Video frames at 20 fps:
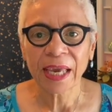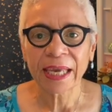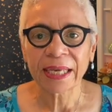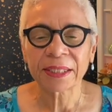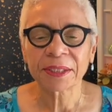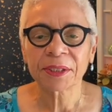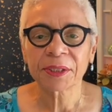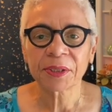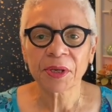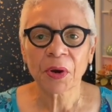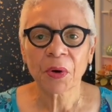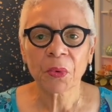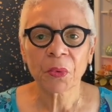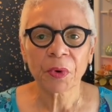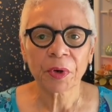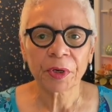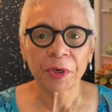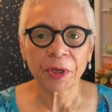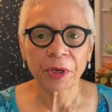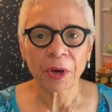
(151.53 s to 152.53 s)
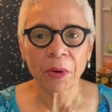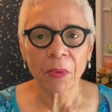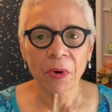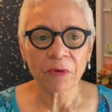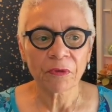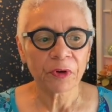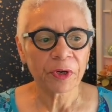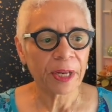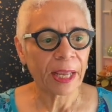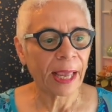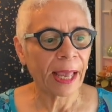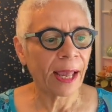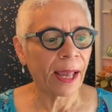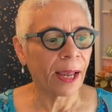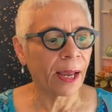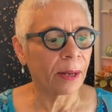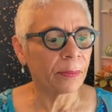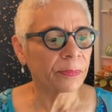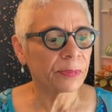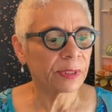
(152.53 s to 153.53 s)
Okay, so we're going to go over to
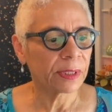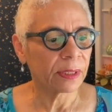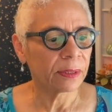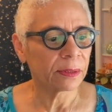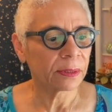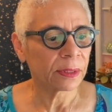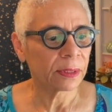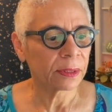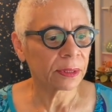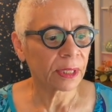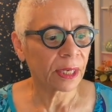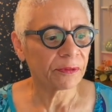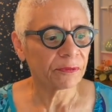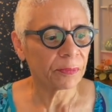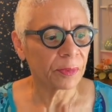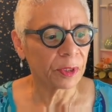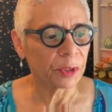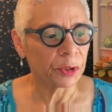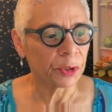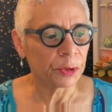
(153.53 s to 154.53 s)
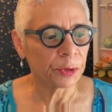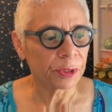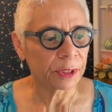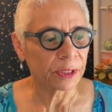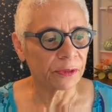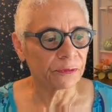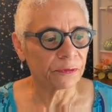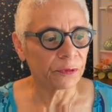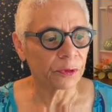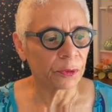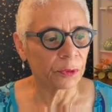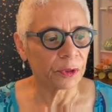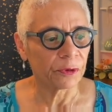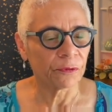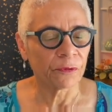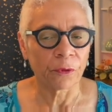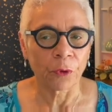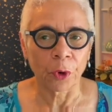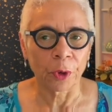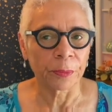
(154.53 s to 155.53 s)
apps, and since I've been using
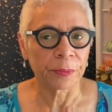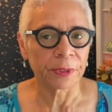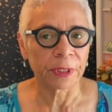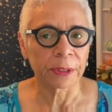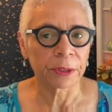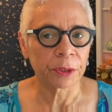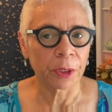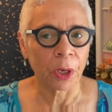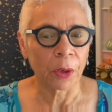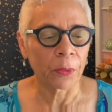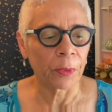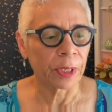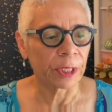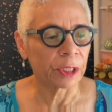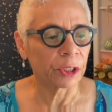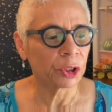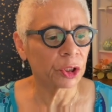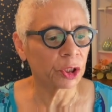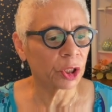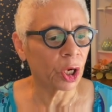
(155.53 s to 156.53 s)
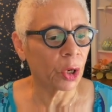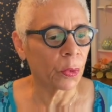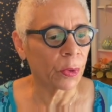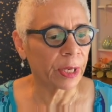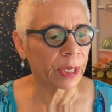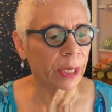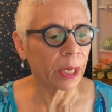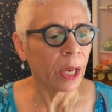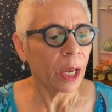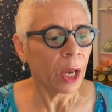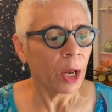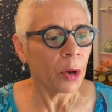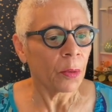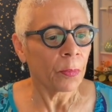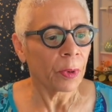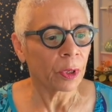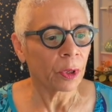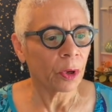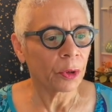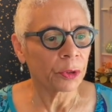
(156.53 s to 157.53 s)
Fluid Forms, it's already showing,
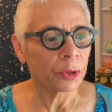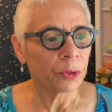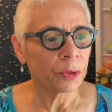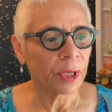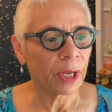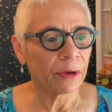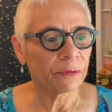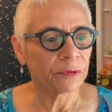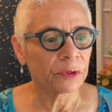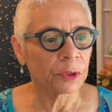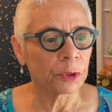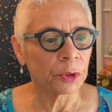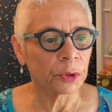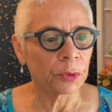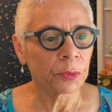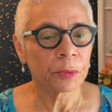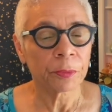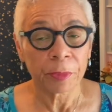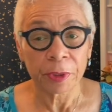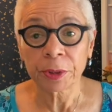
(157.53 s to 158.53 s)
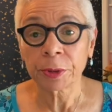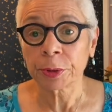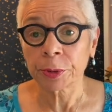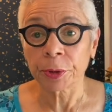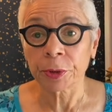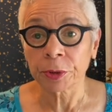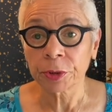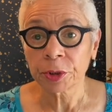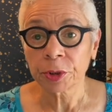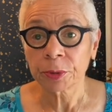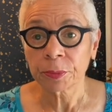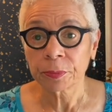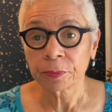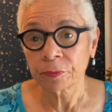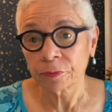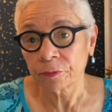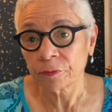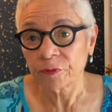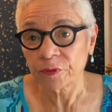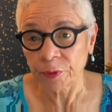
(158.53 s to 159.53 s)
but all you'd have to do would be search
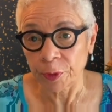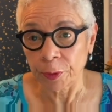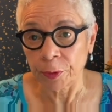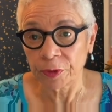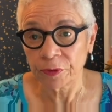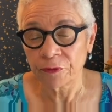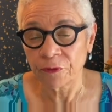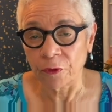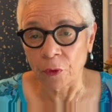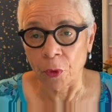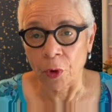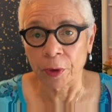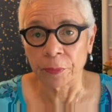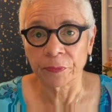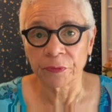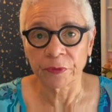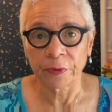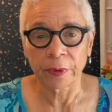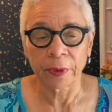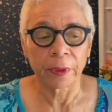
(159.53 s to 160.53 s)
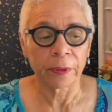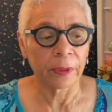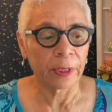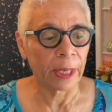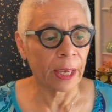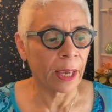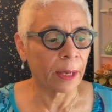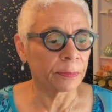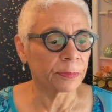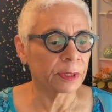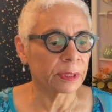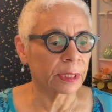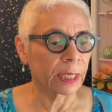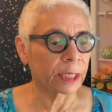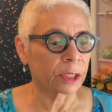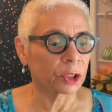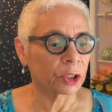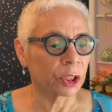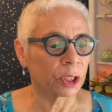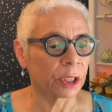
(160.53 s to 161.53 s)
Fluid Forms in the apps
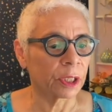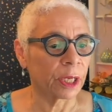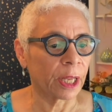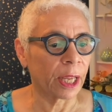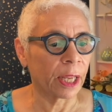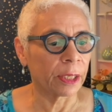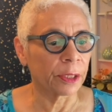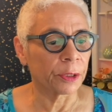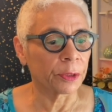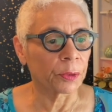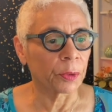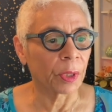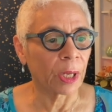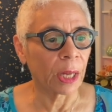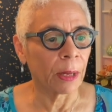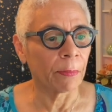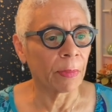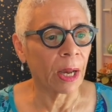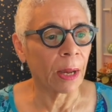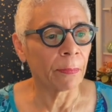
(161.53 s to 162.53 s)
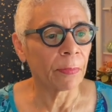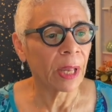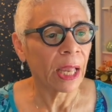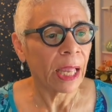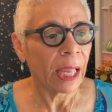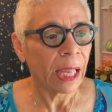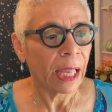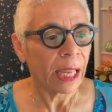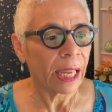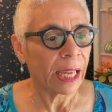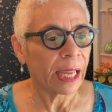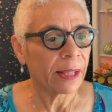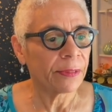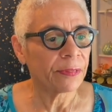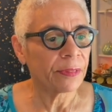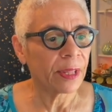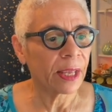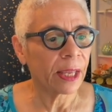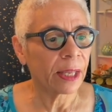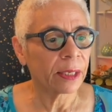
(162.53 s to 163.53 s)
section and it'll come up.
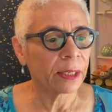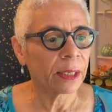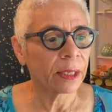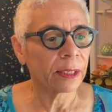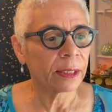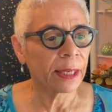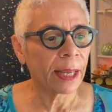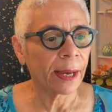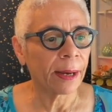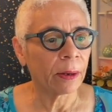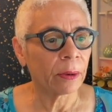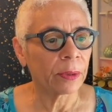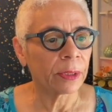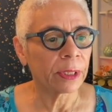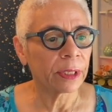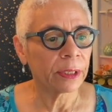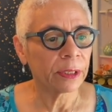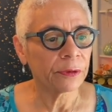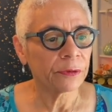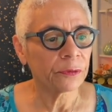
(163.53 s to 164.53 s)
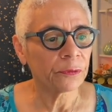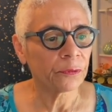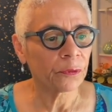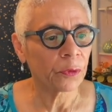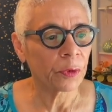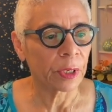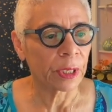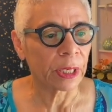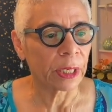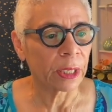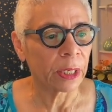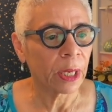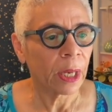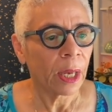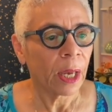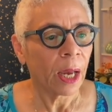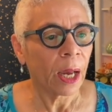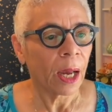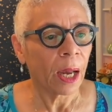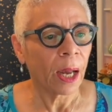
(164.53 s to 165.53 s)
And then now it is
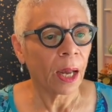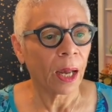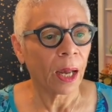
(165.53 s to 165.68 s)
free,